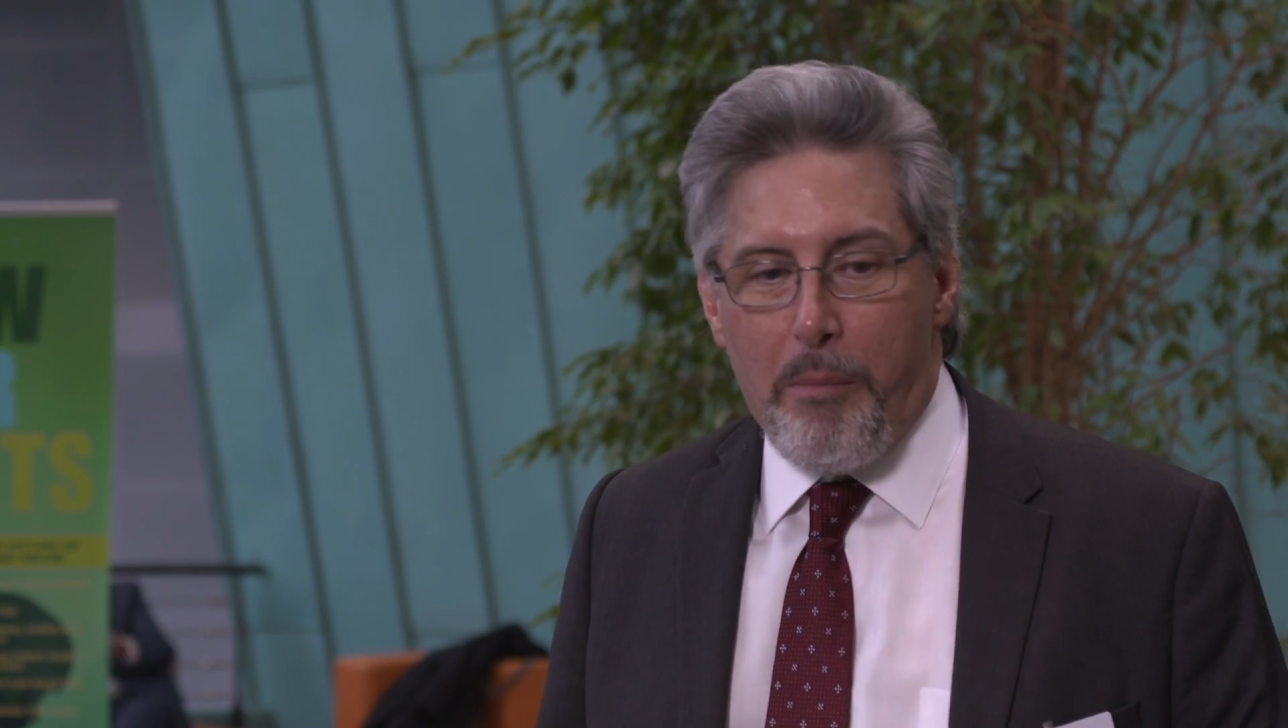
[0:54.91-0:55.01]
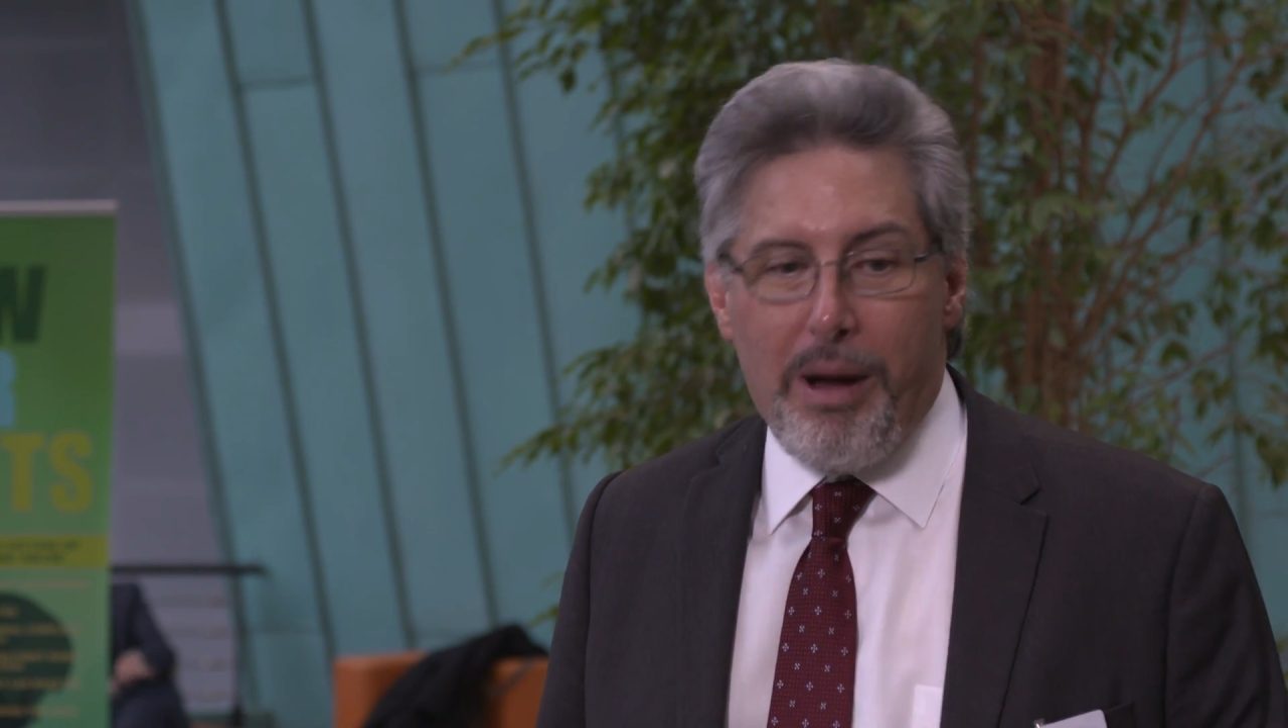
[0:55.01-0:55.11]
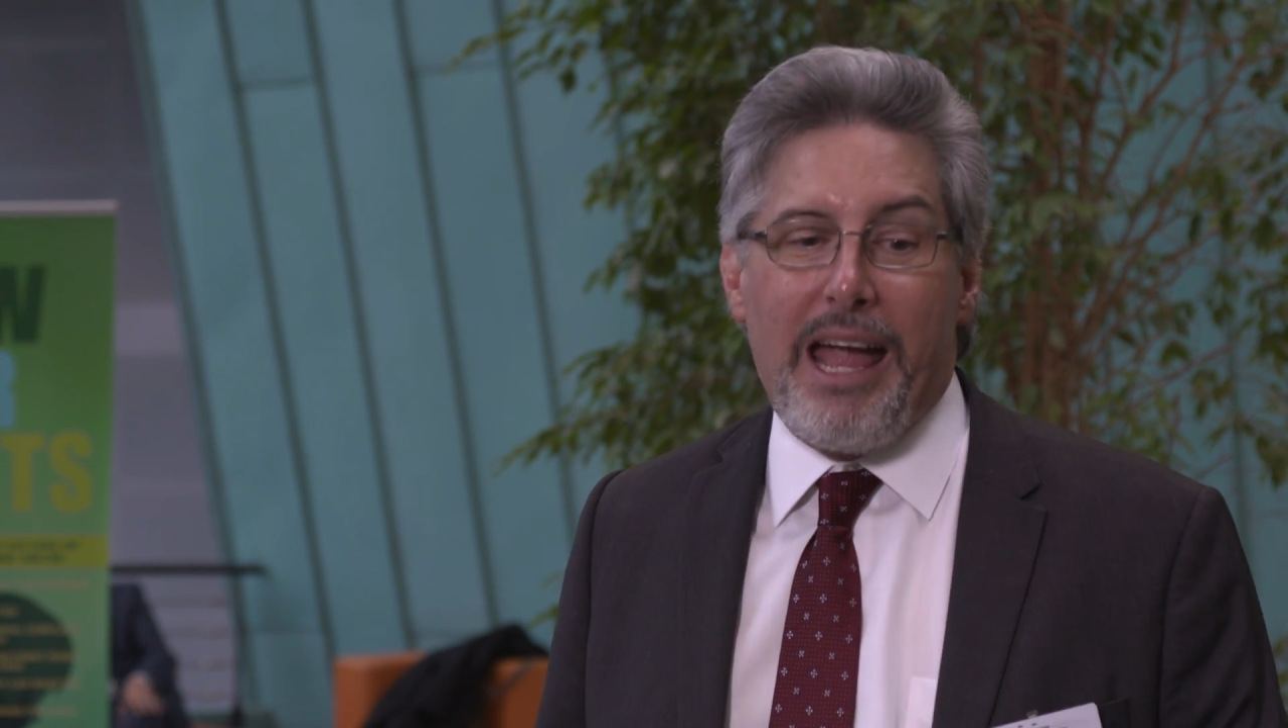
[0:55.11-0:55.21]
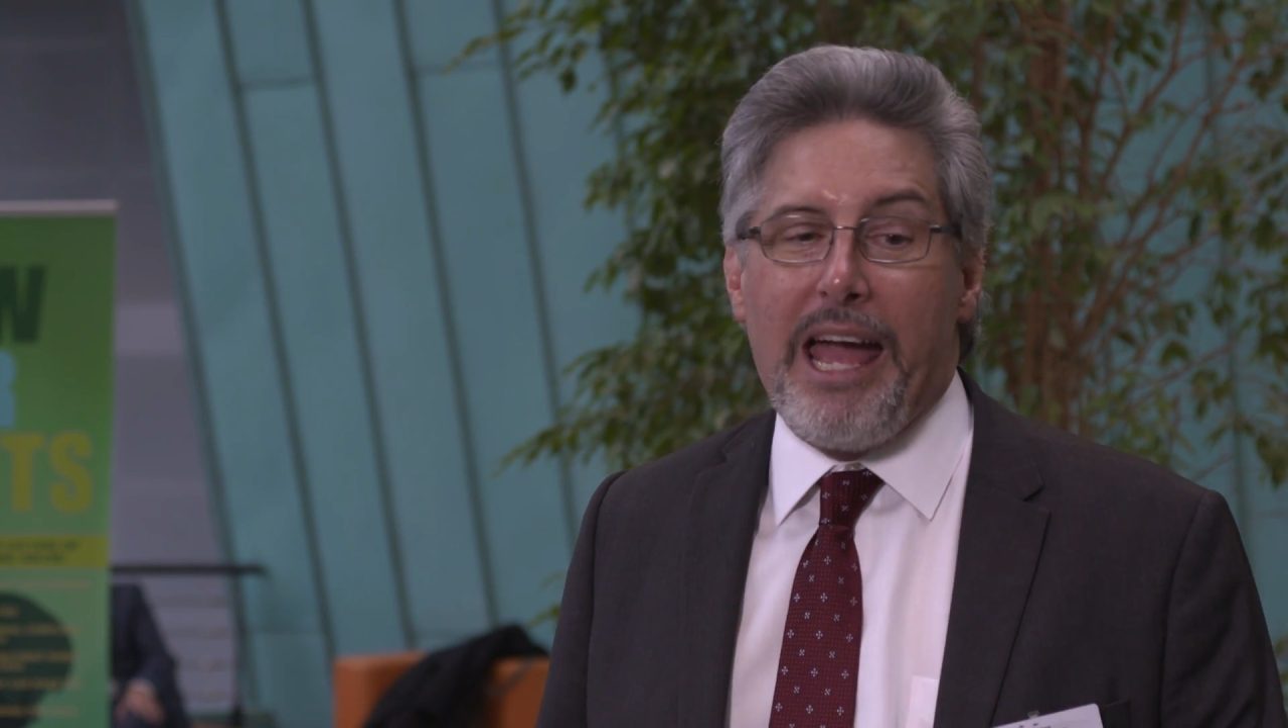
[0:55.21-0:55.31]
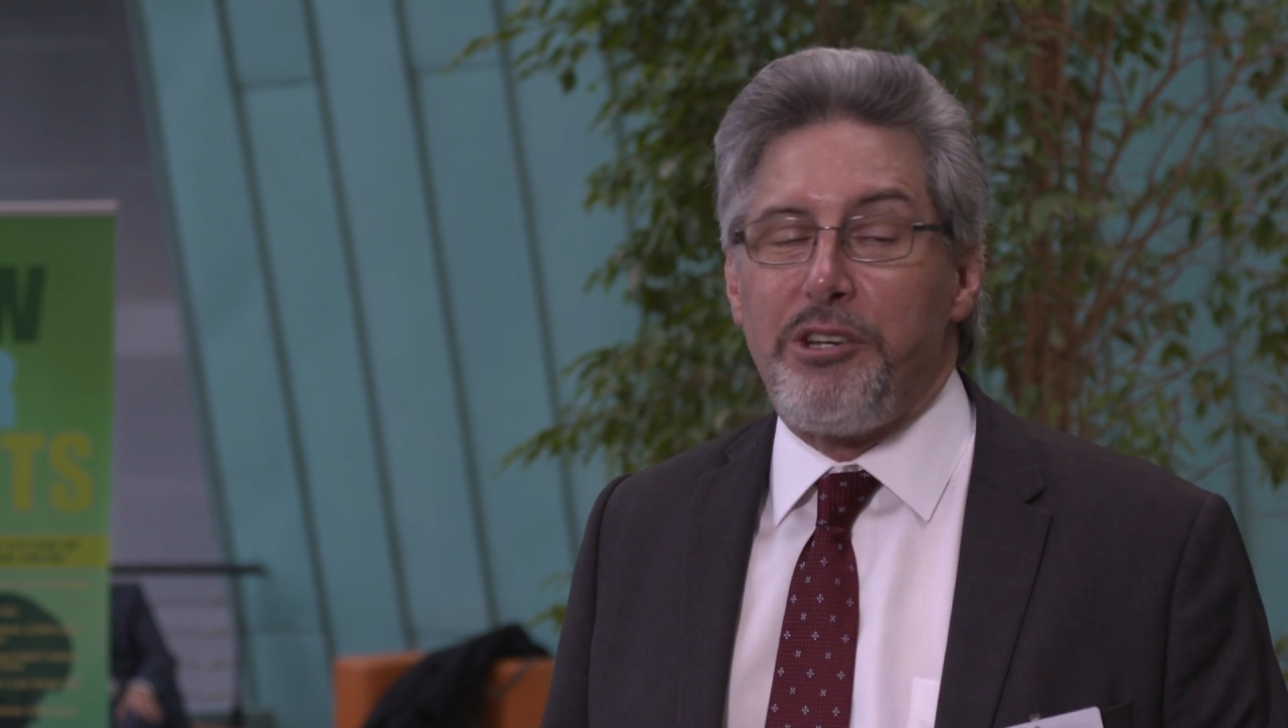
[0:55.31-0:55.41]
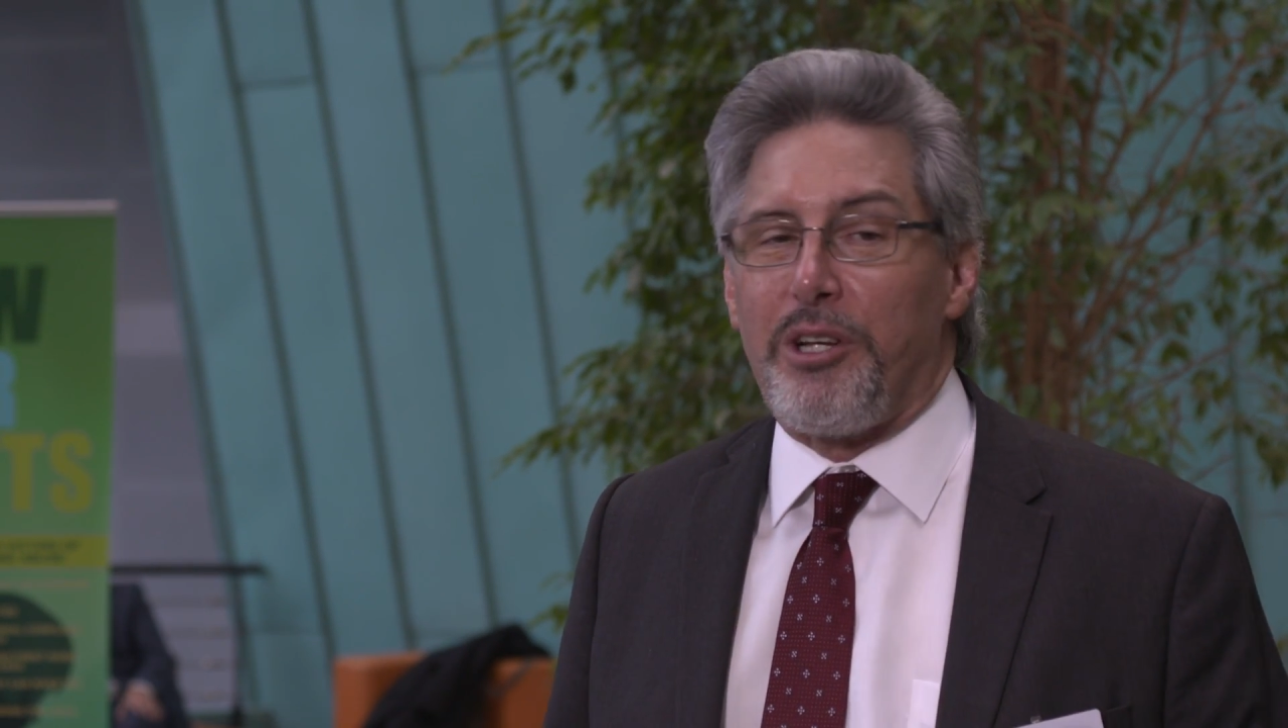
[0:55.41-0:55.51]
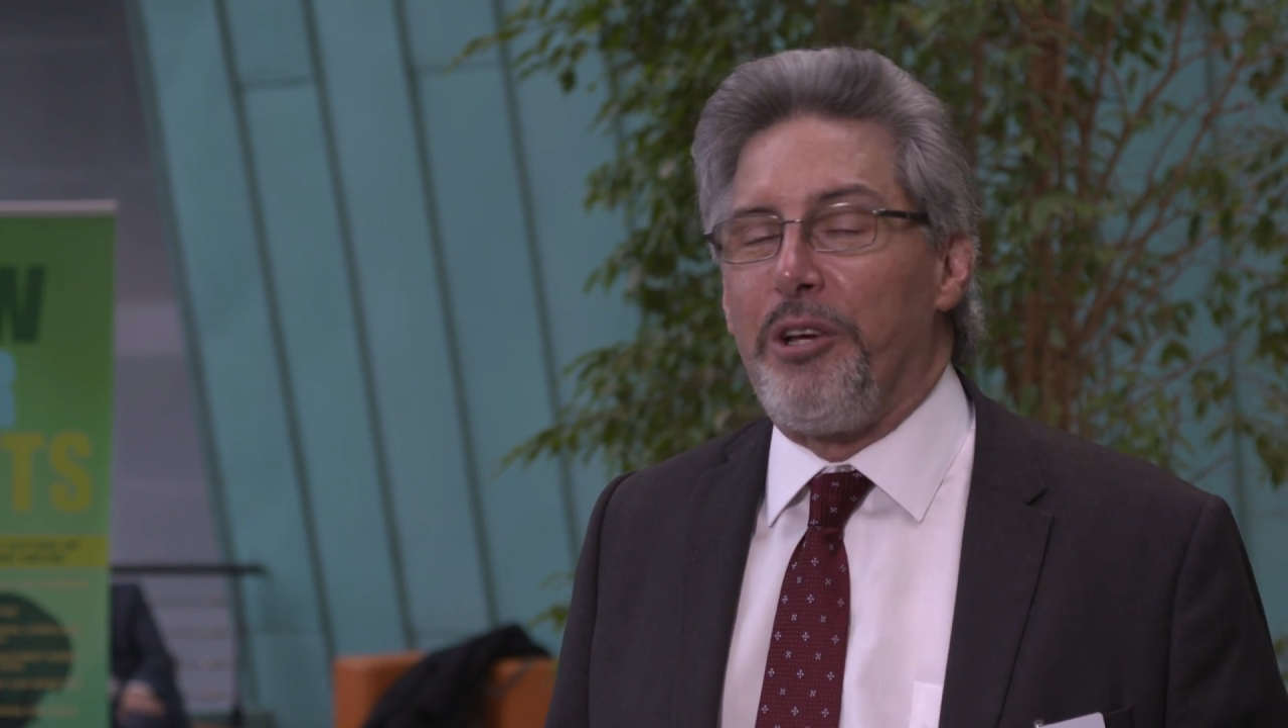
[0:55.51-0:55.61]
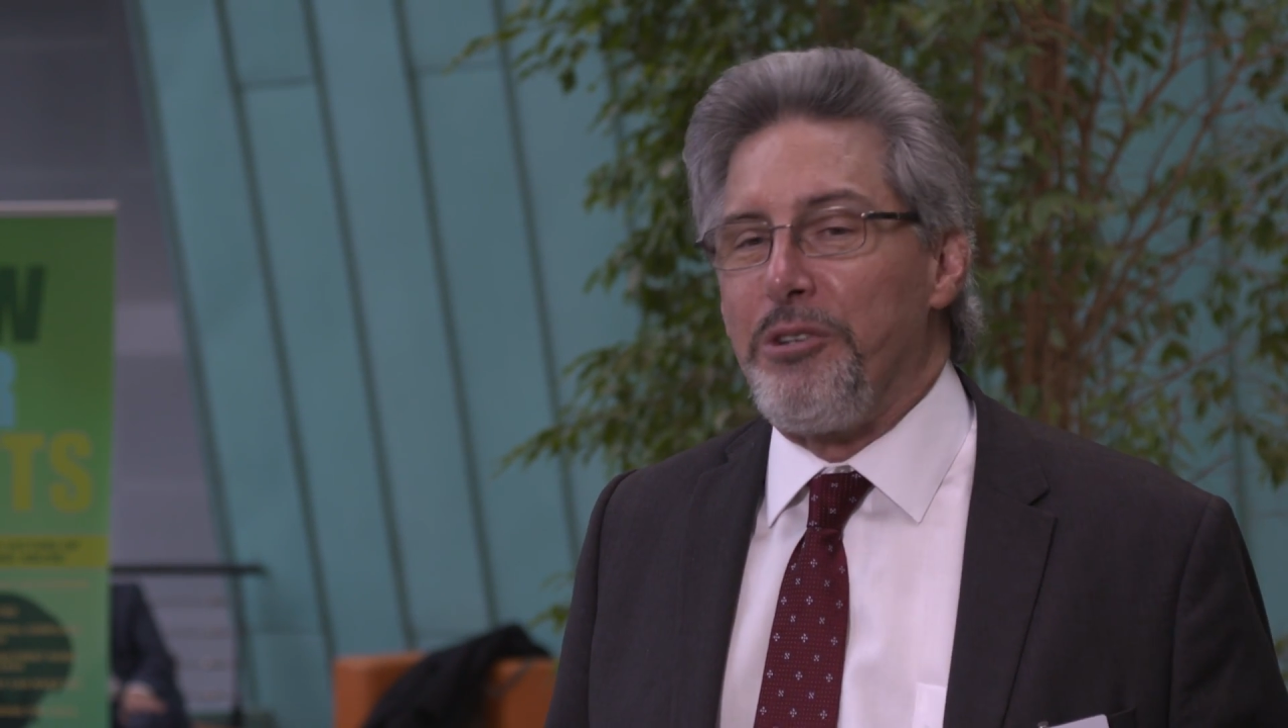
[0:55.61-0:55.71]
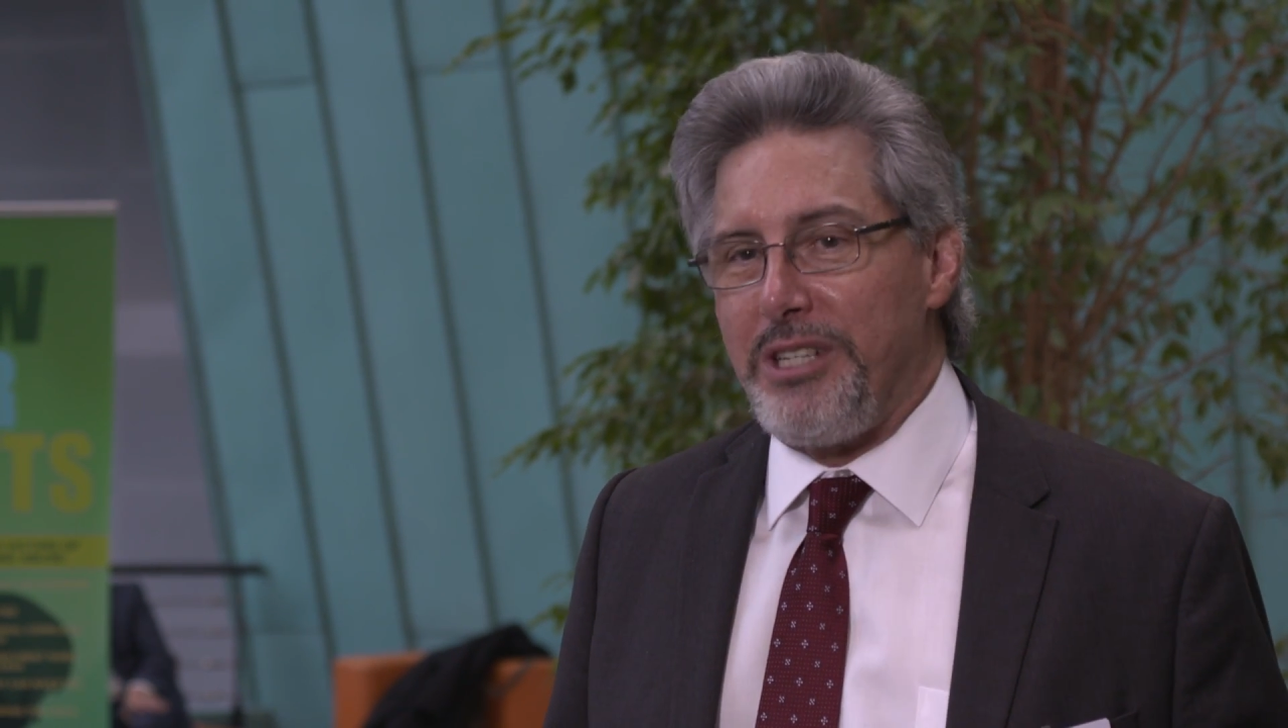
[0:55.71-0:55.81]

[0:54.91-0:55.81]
Maya Angelou